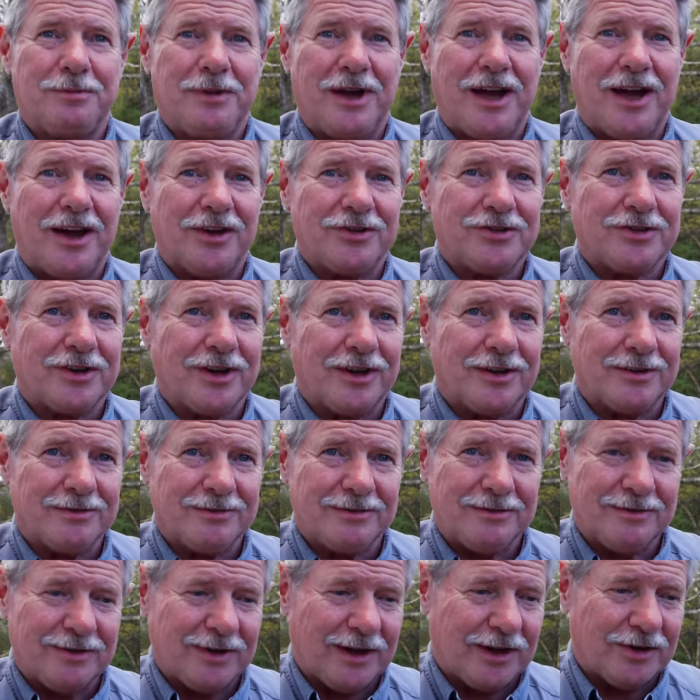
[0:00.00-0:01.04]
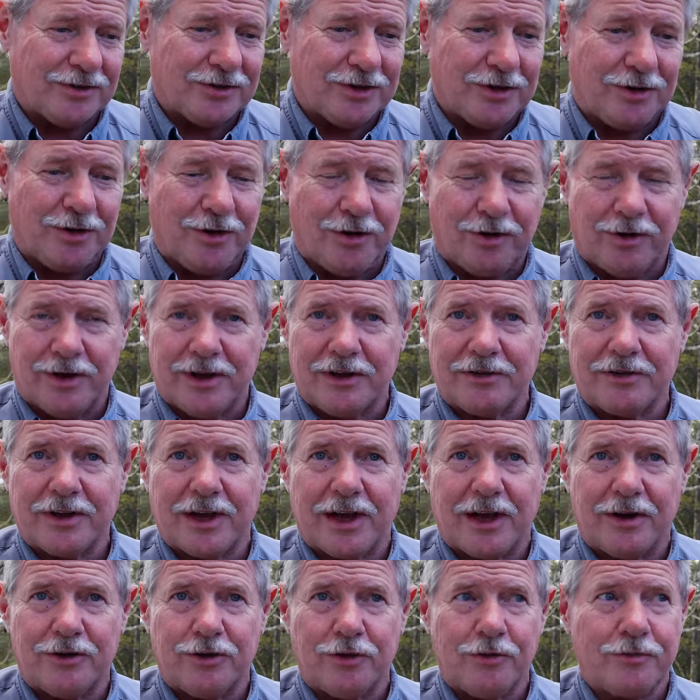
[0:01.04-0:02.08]
have asked, and as you know,
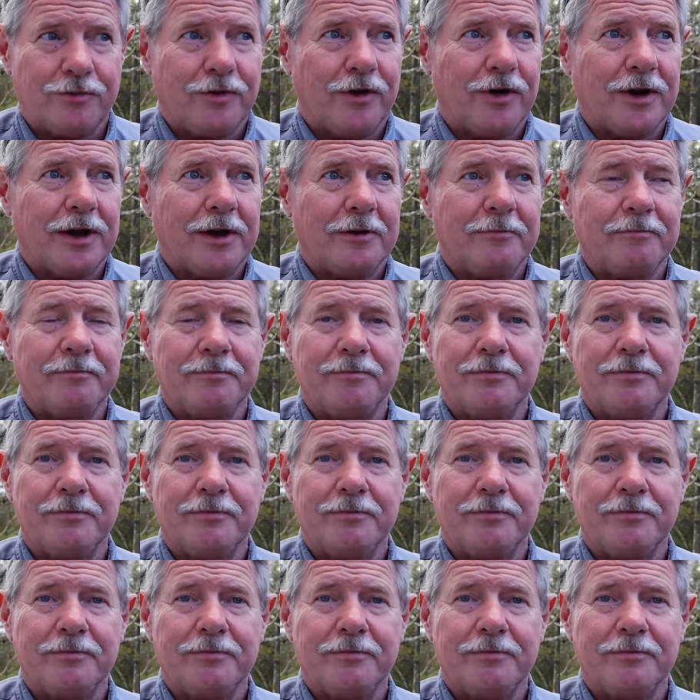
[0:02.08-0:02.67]
anything I do for you.